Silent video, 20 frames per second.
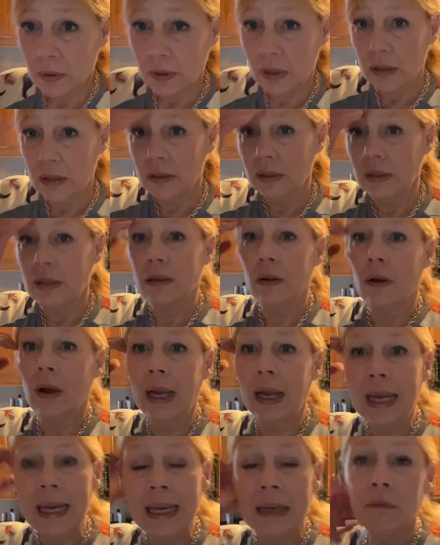it, you know,
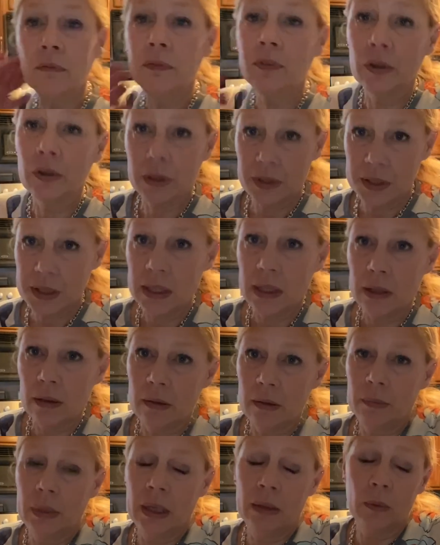I am focusing
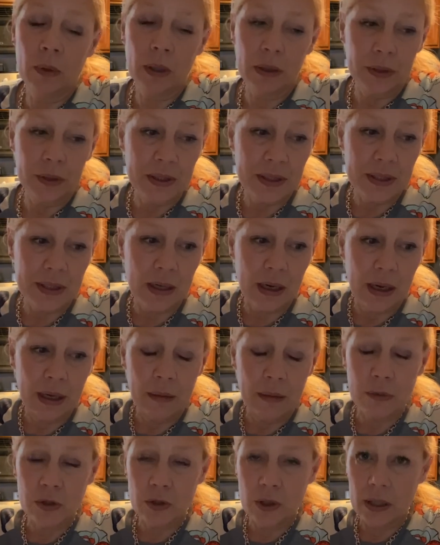on my wellness and I
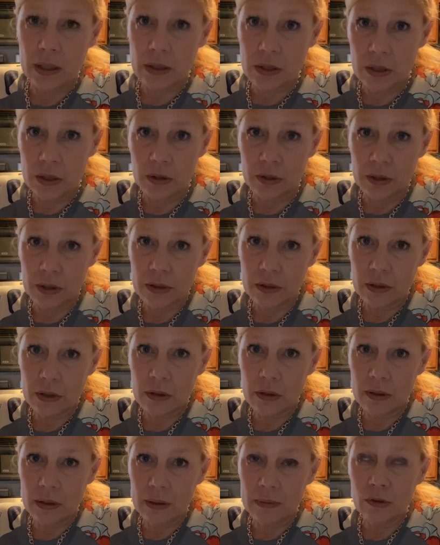am trying to look
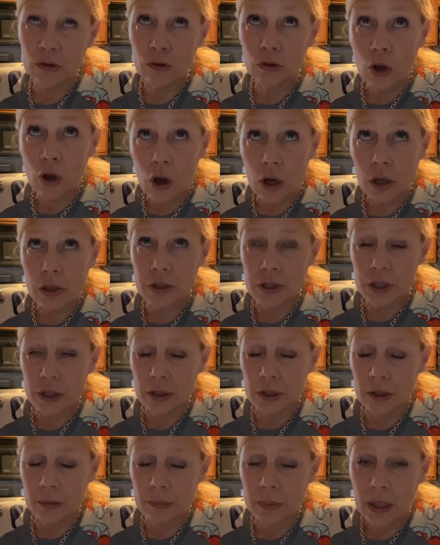long
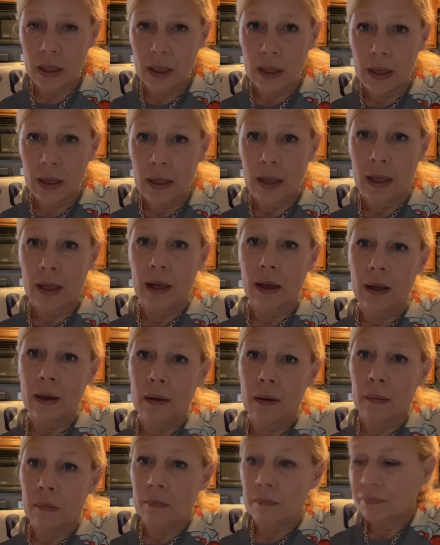term.
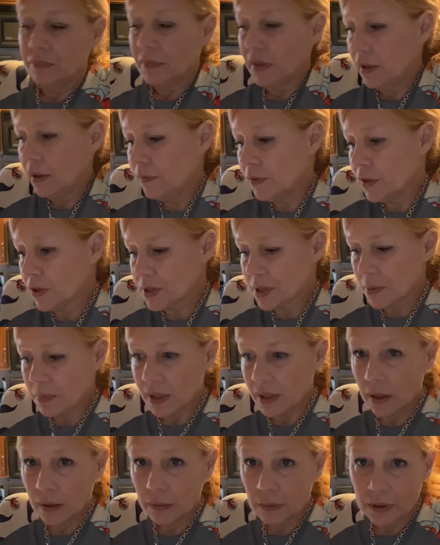If there's
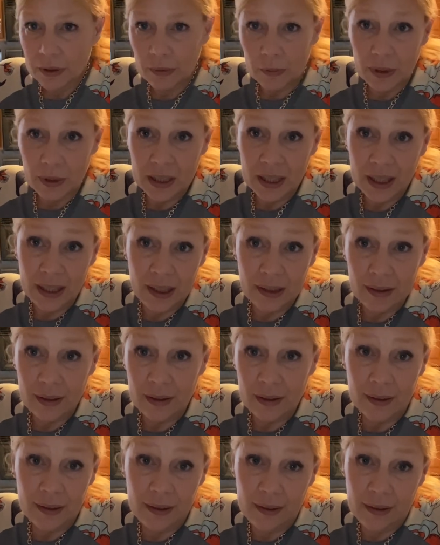something I really want to eat,
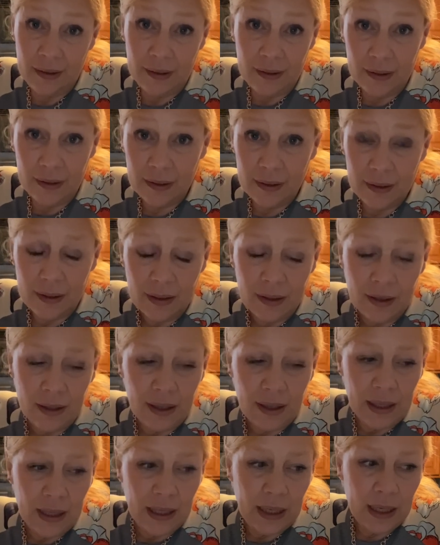I eat it.
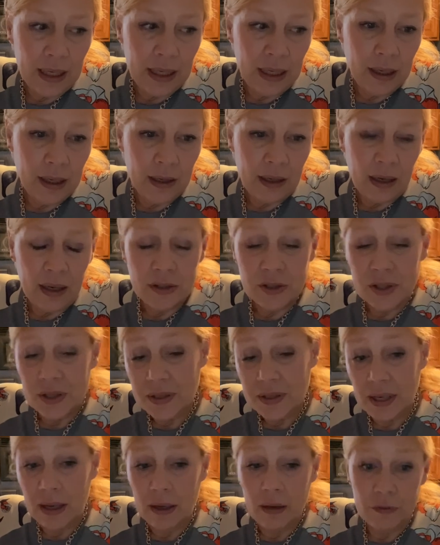And I just
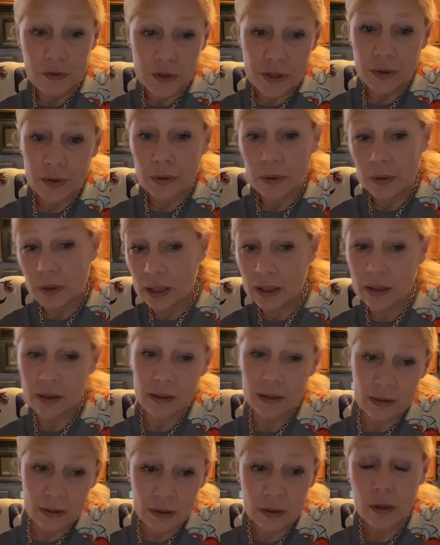have to
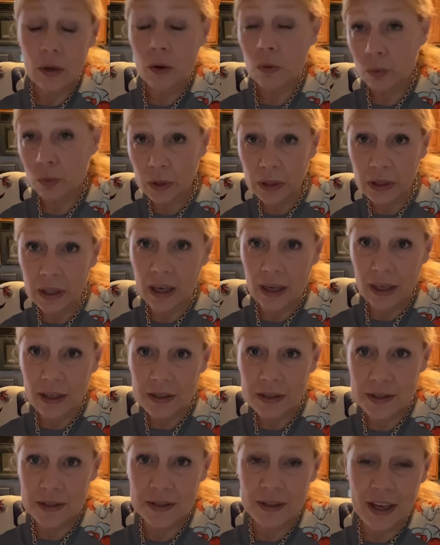
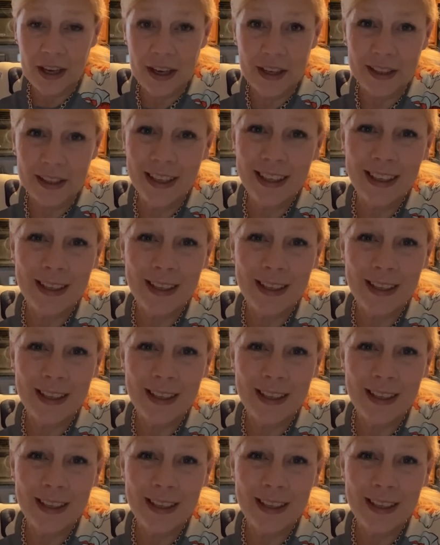realize that